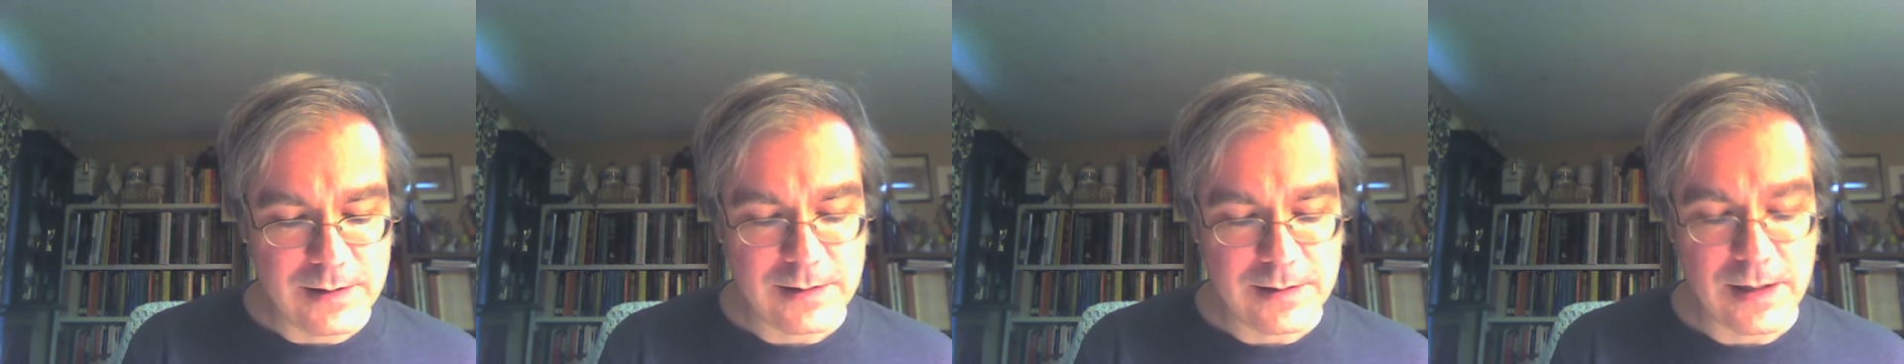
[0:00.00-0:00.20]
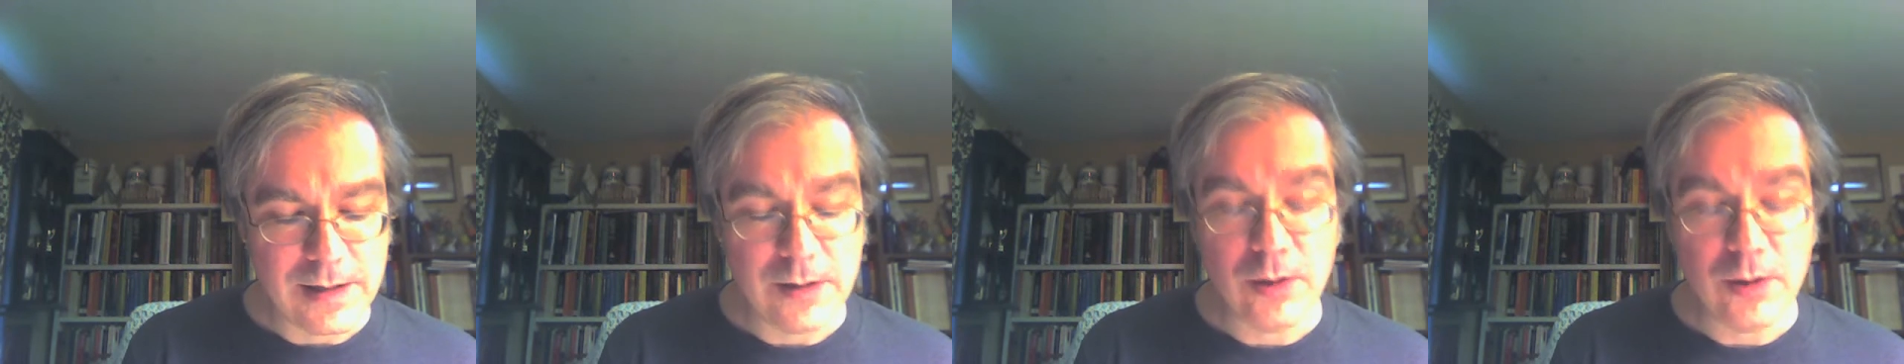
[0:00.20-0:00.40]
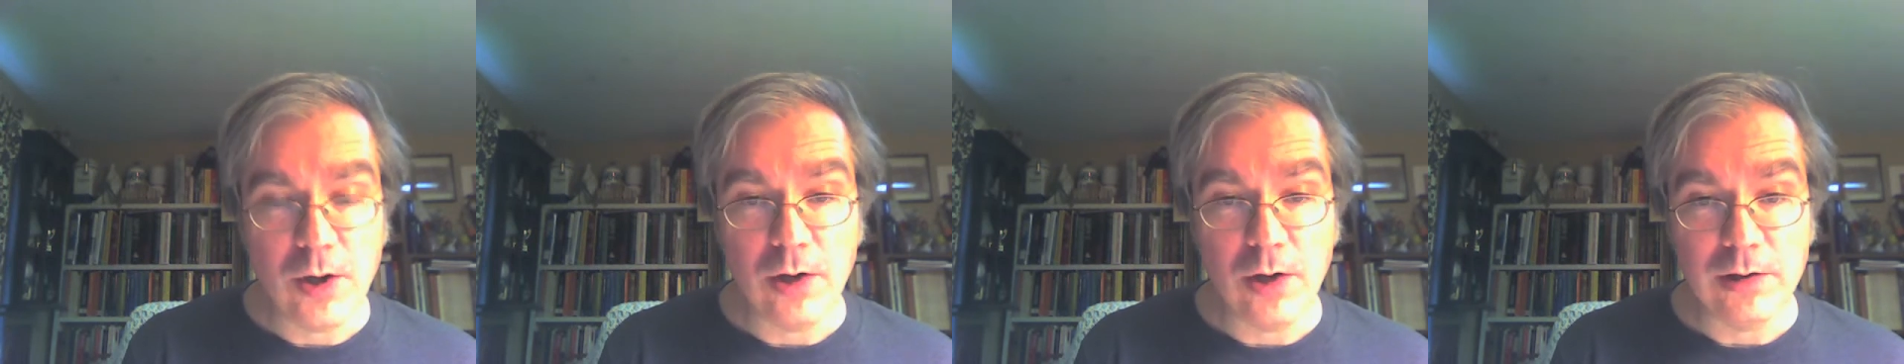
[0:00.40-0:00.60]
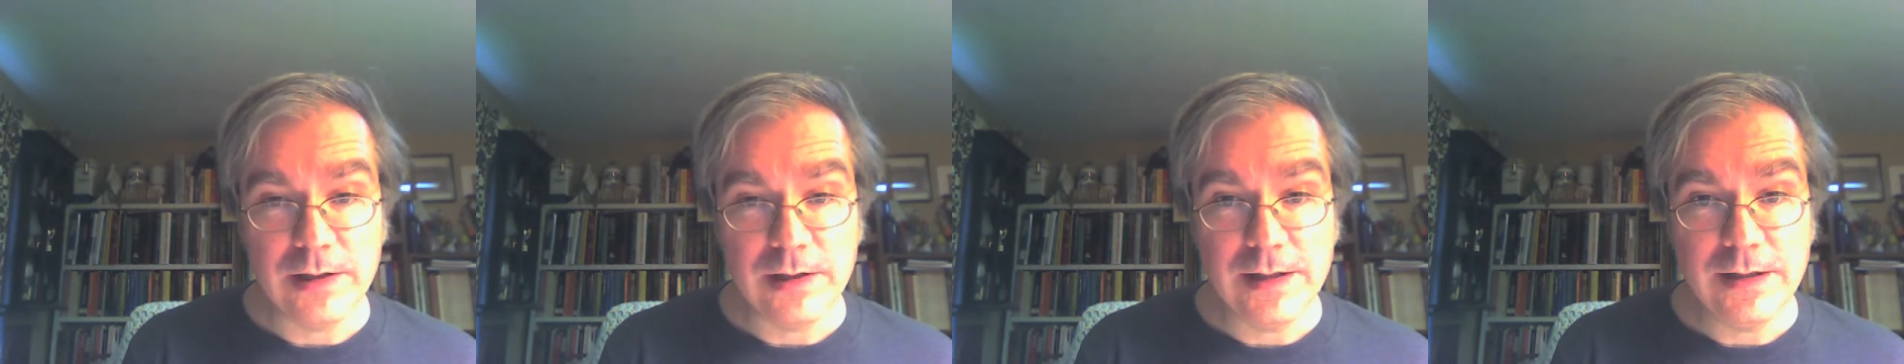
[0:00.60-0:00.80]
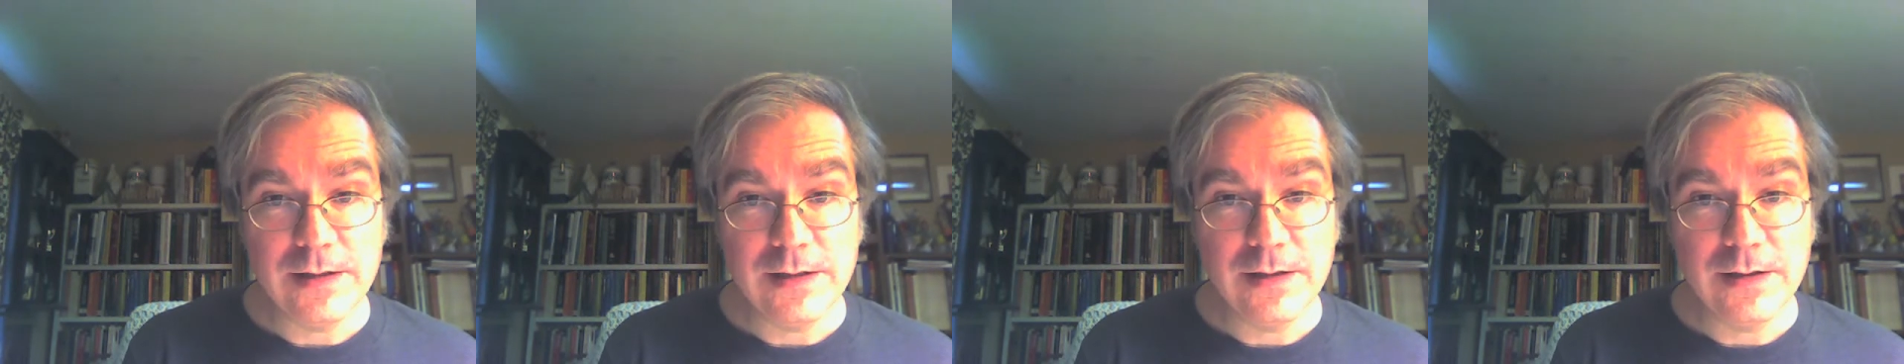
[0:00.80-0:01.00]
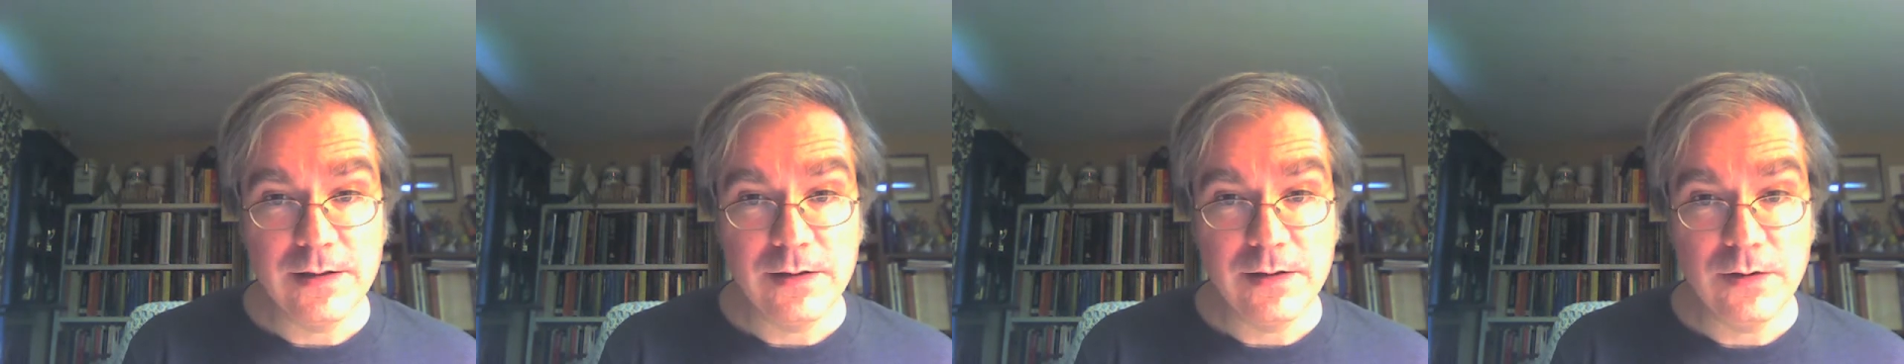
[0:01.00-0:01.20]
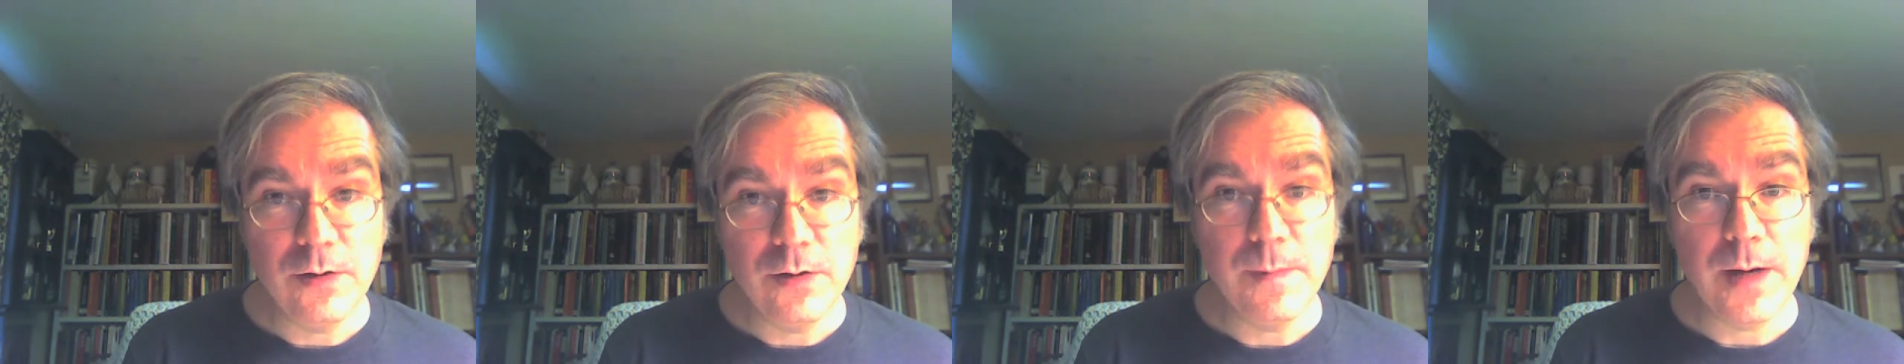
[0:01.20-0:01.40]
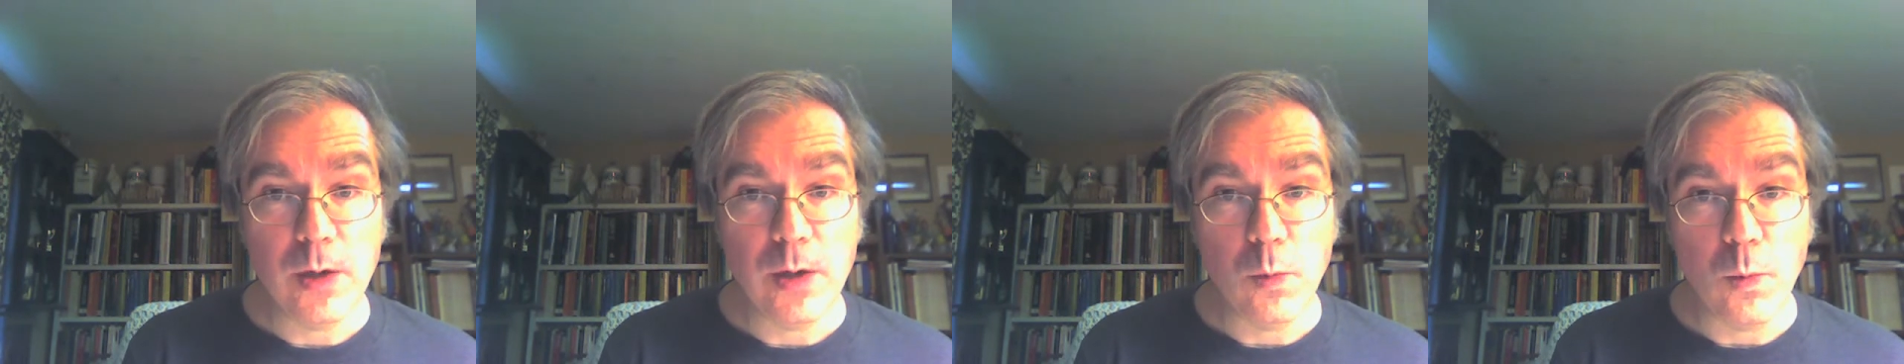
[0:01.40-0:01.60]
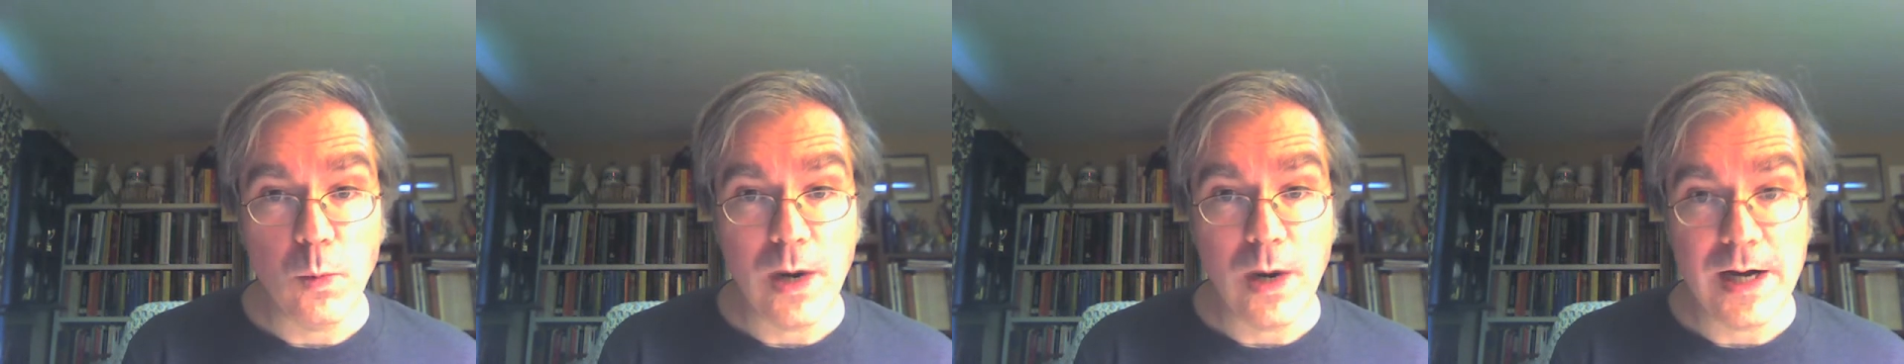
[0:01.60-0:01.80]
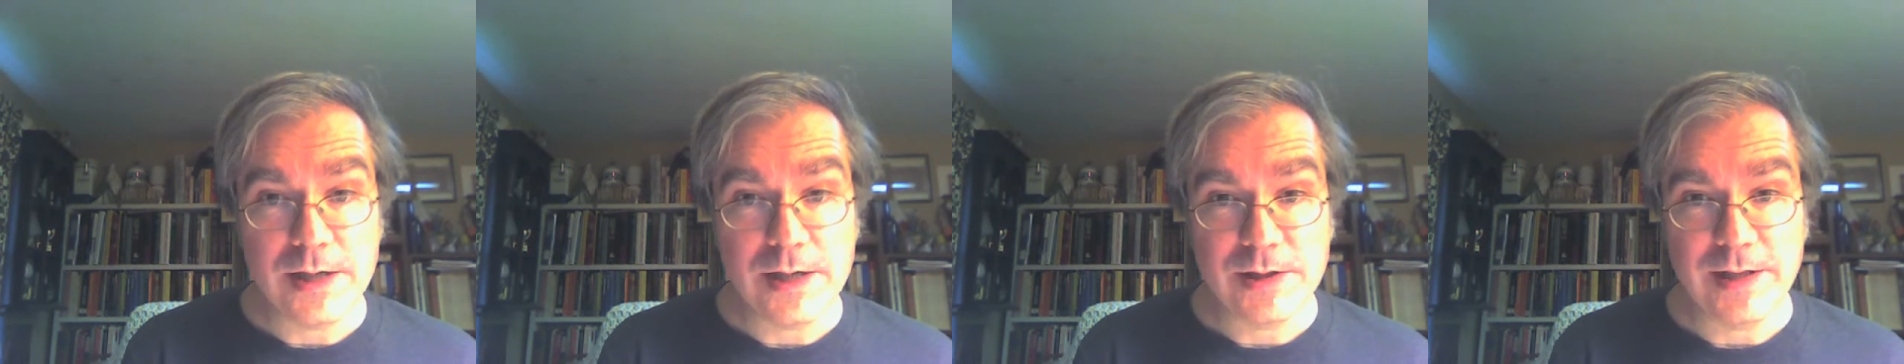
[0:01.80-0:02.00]
And Colleen, you better
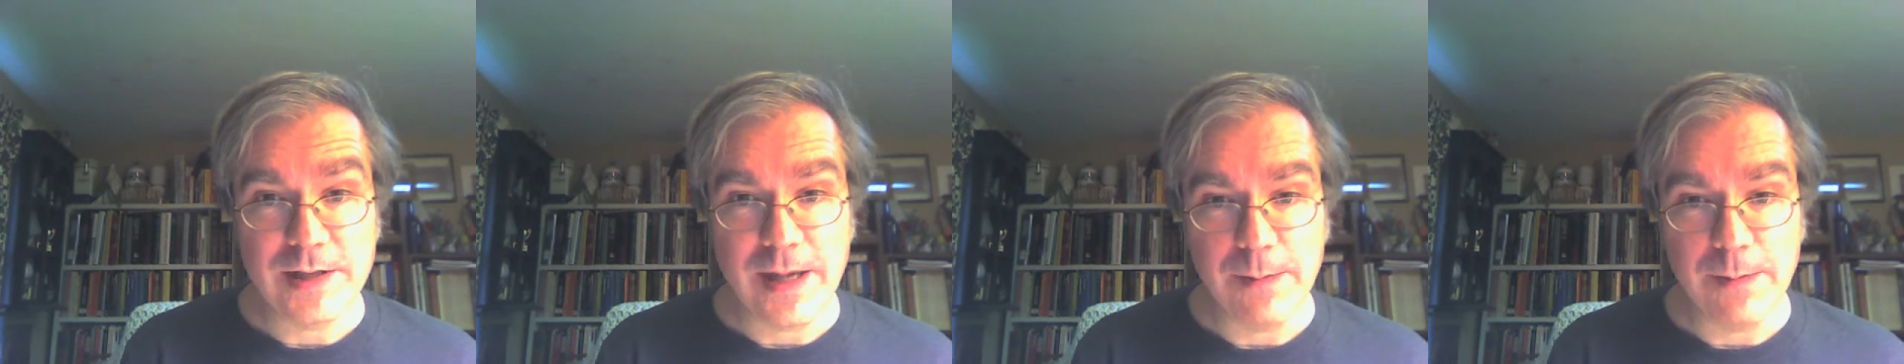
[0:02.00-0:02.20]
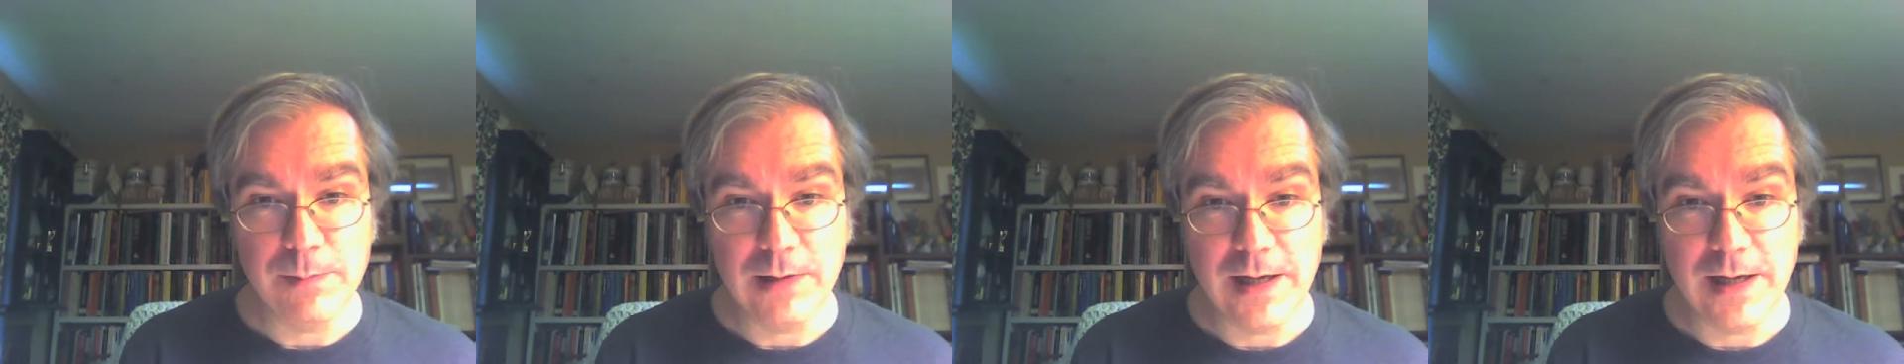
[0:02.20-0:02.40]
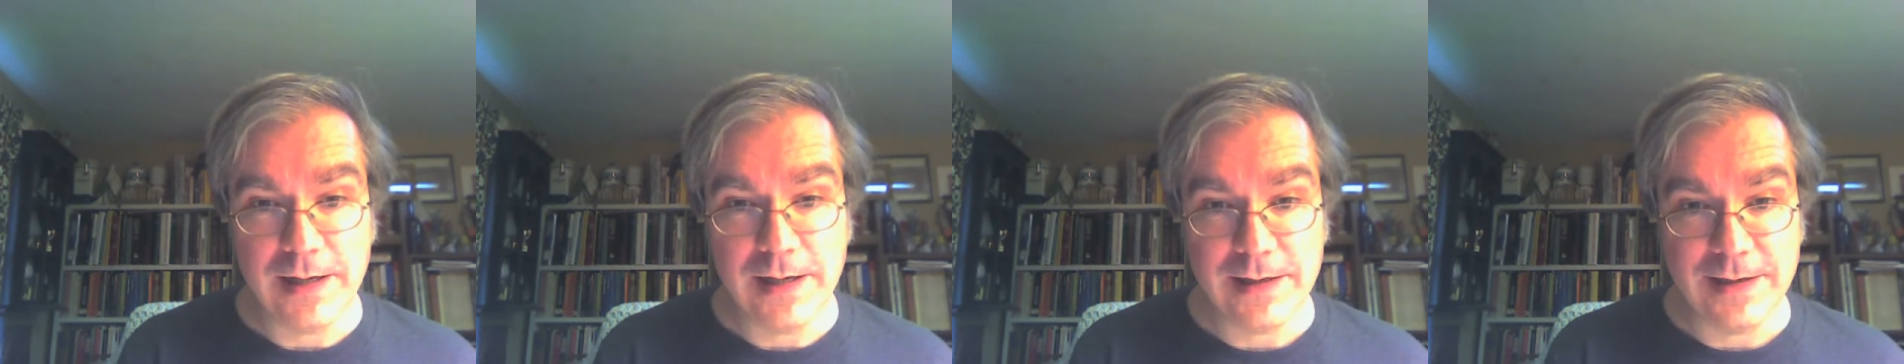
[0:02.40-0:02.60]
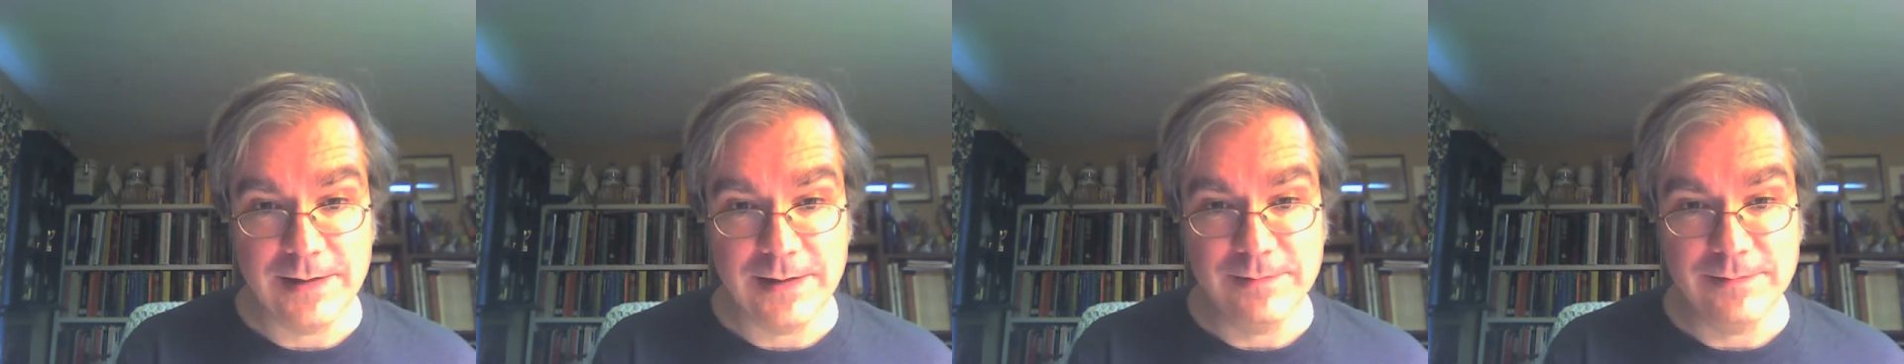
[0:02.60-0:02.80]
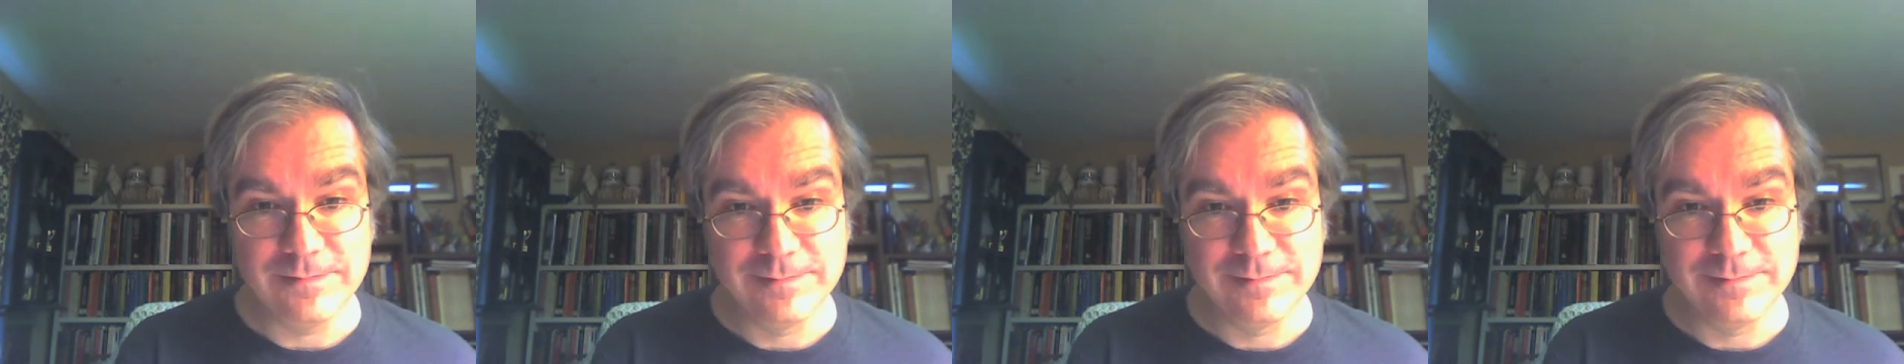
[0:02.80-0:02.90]
wash that blanket."